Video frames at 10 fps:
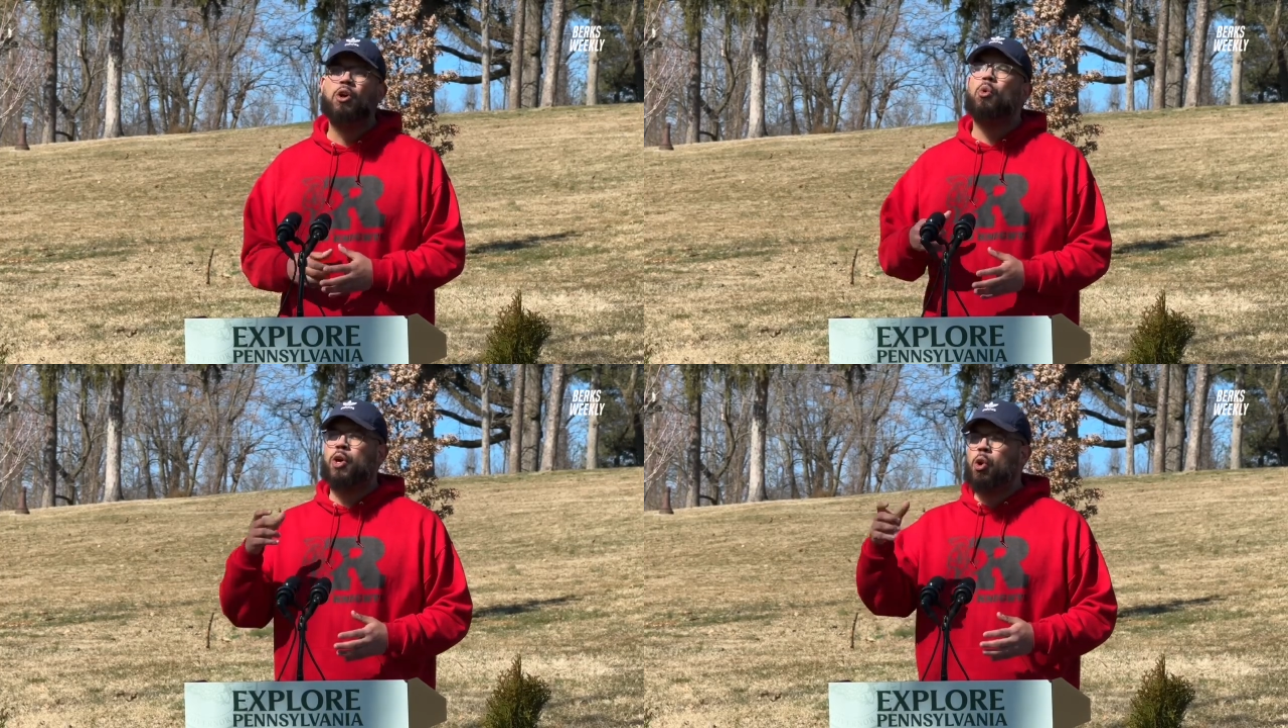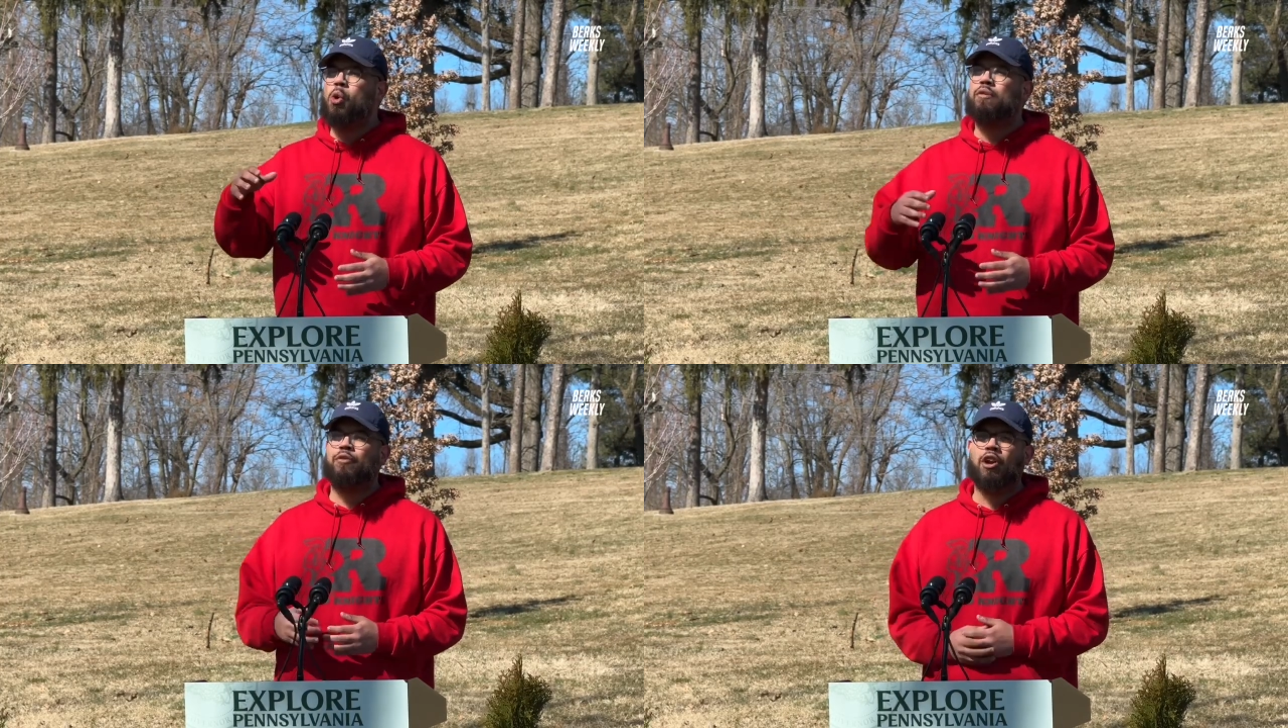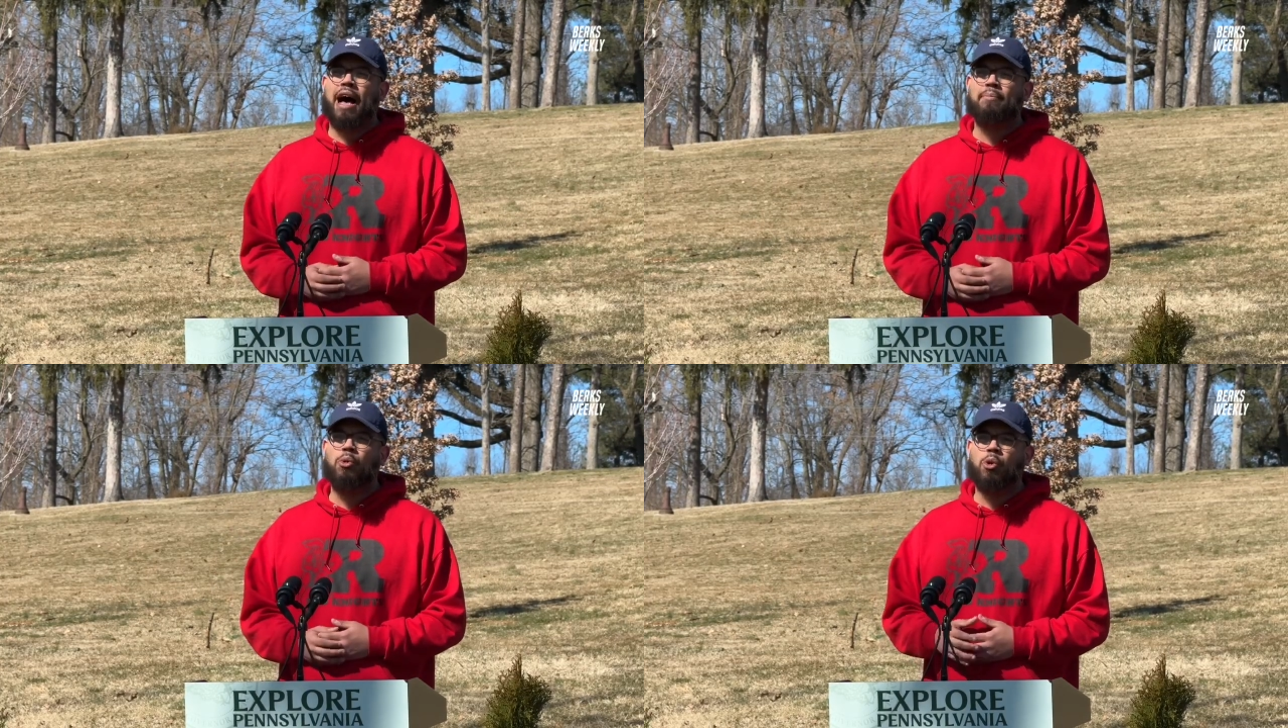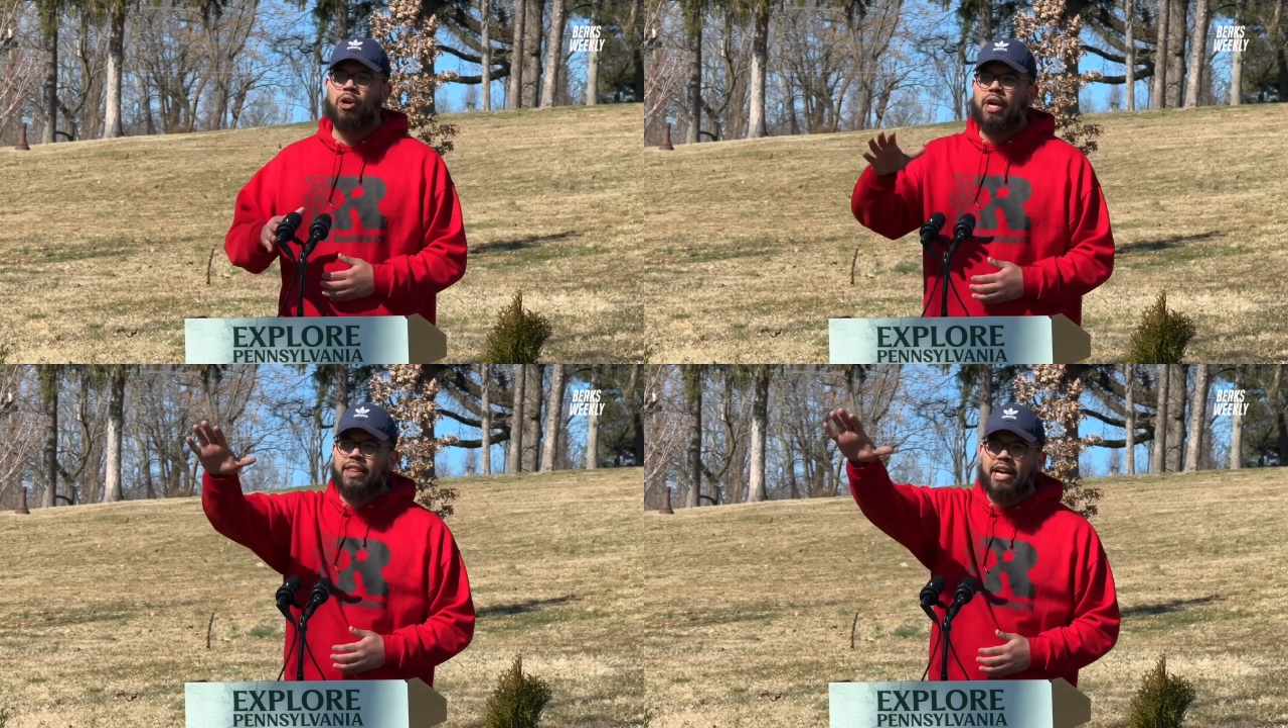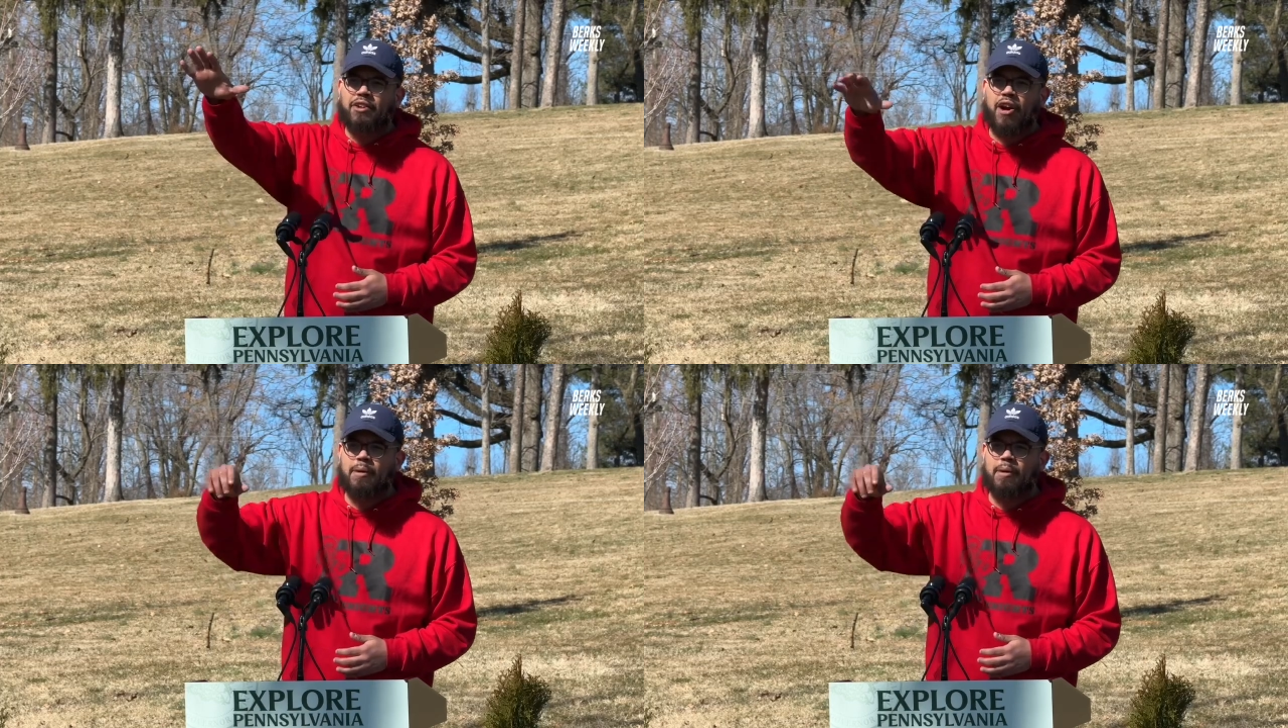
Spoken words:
We're going for a lot more. Thank you very